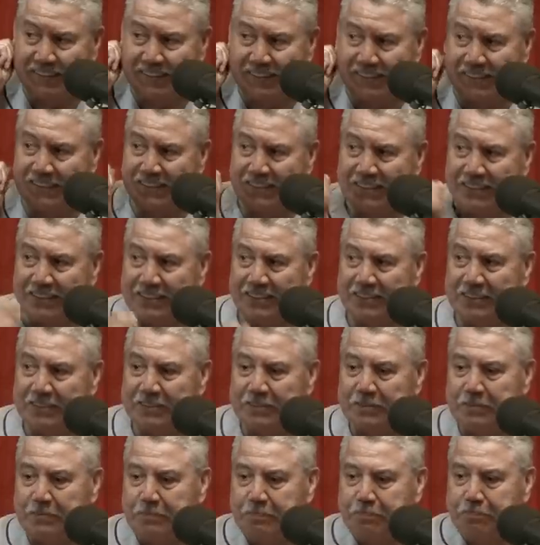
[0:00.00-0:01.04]

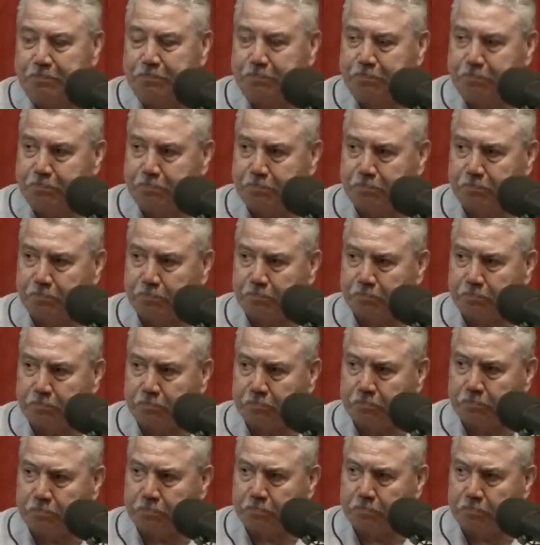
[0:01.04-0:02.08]

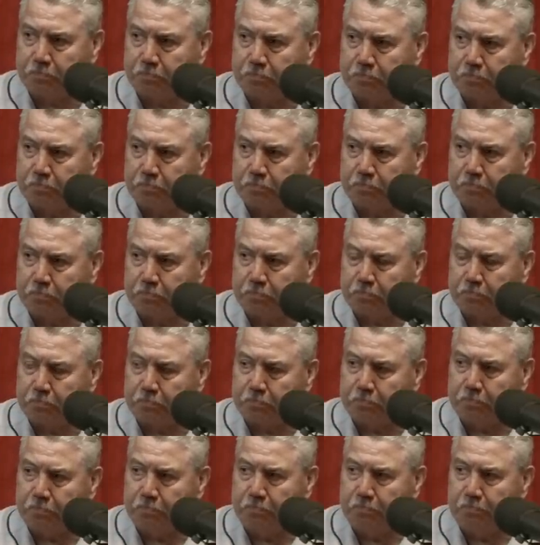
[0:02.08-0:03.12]

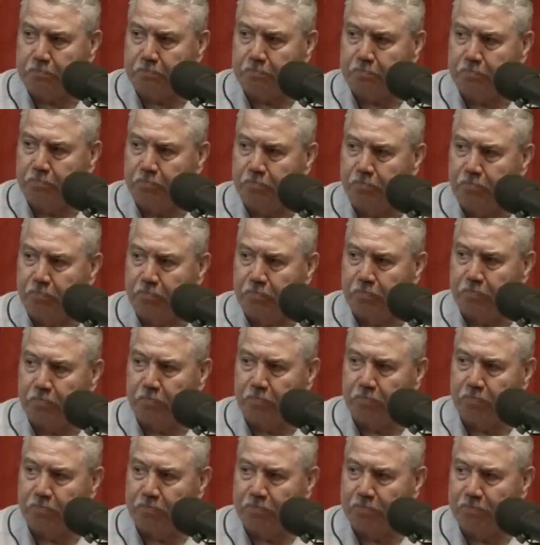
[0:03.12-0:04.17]

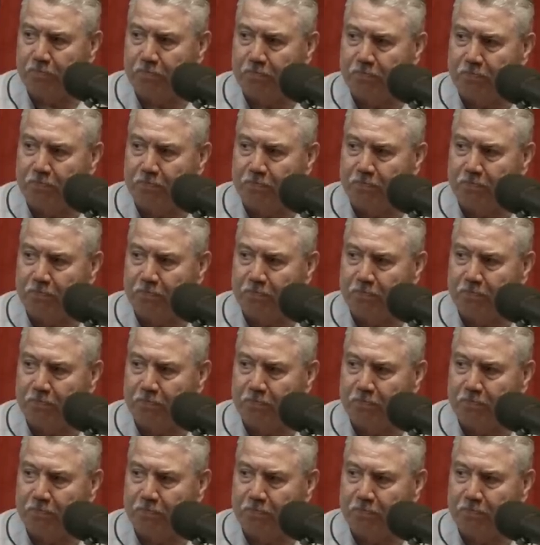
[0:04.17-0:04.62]
The person shown says nothing.